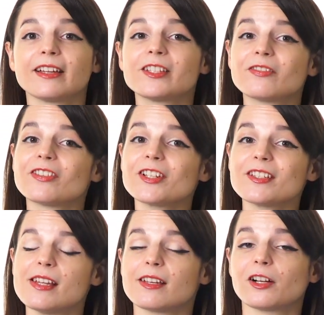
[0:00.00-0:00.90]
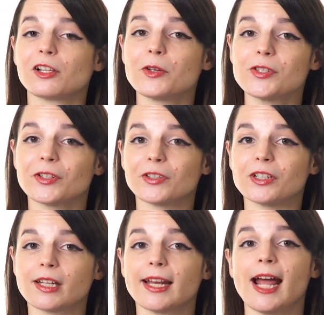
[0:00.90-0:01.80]
let's first take a closer
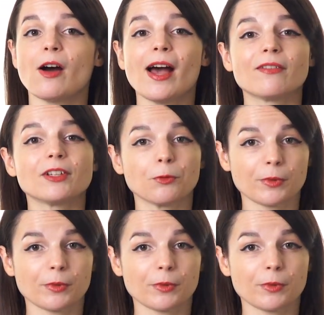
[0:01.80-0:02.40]
look at how having